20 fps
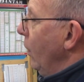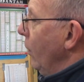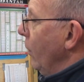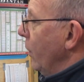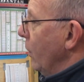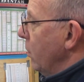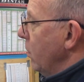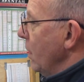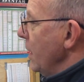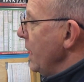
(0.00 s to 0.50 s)

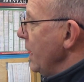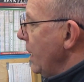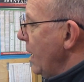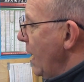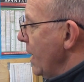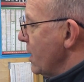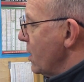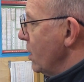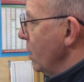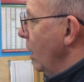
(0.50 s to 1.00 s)
The reed
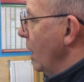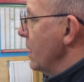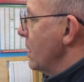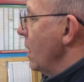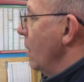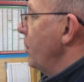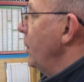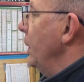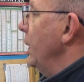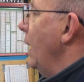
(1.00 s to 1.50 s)
head slides
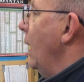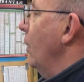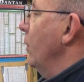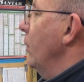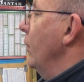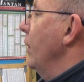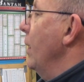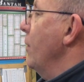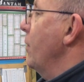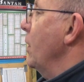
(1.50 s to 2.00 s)
up and down
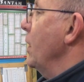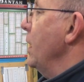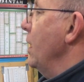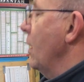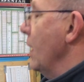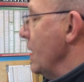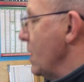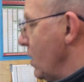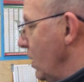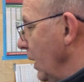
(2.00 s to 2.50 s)
on there very
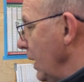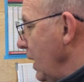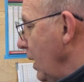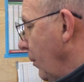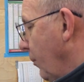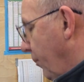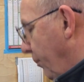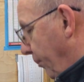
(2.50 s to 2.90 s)
nicely.